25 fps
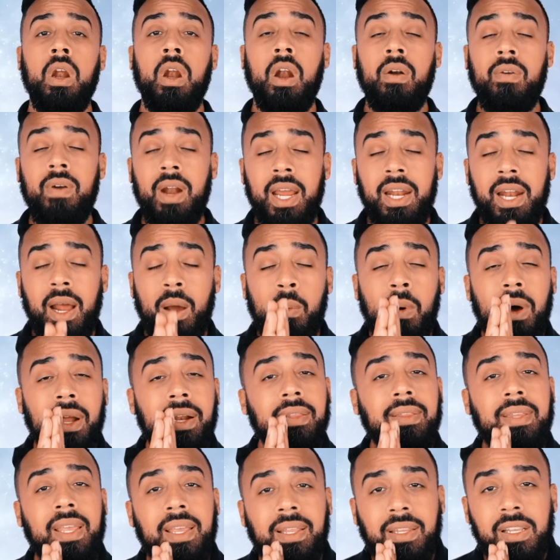All right, I
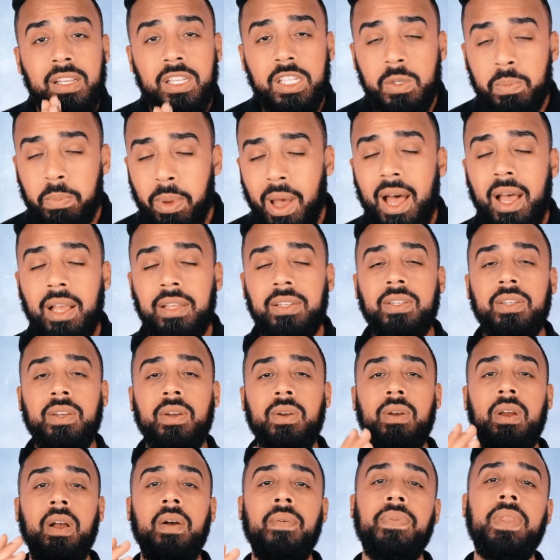want to thank the
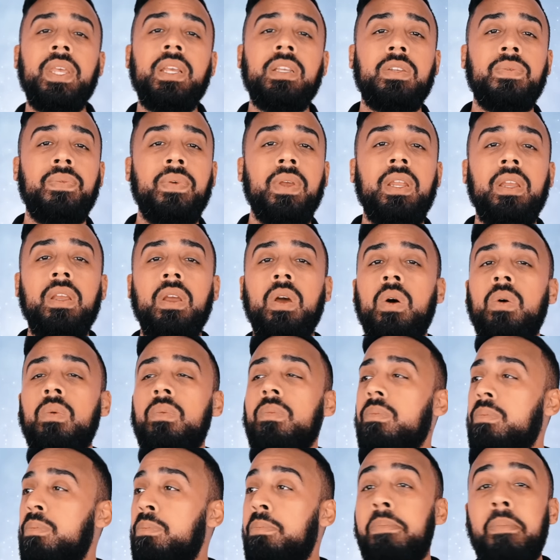sponsor of this
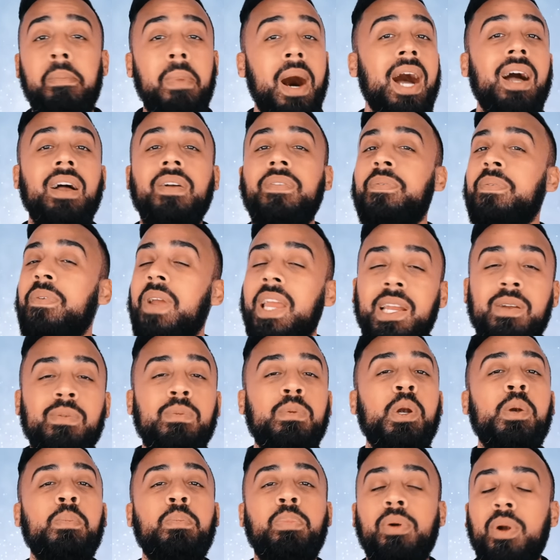video, my
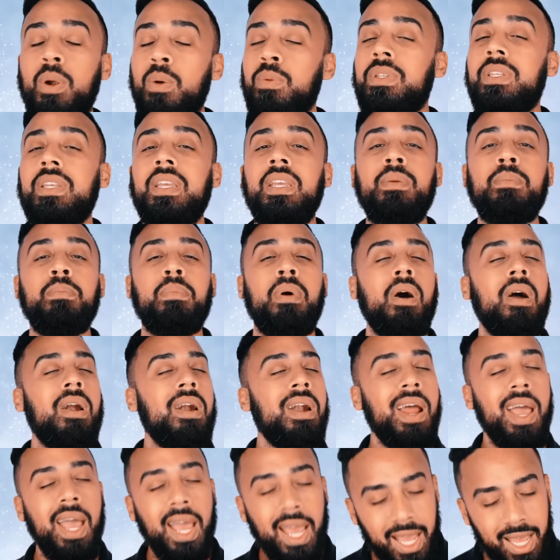favorite protein
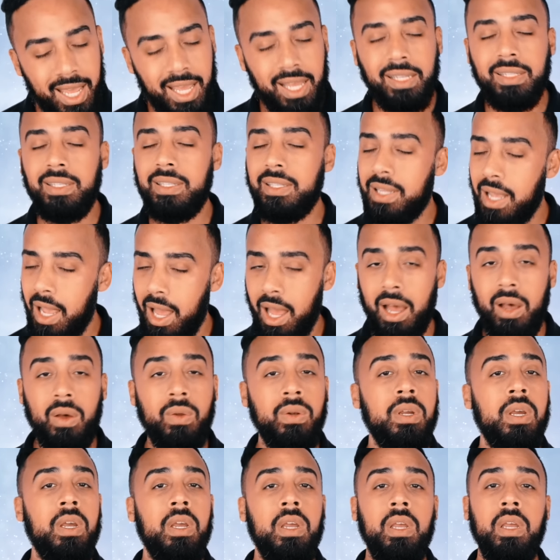bar, hands
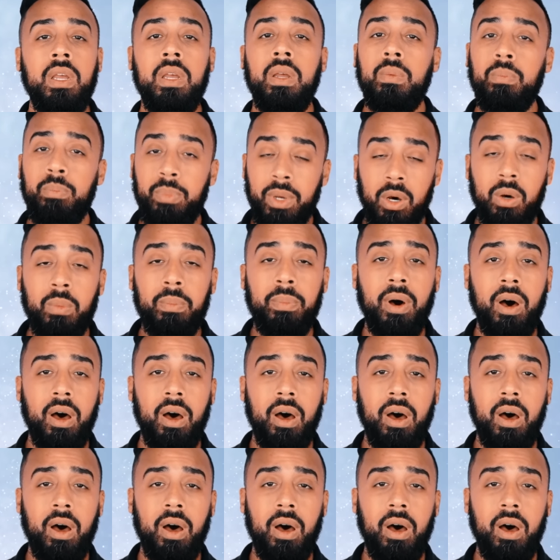down, Built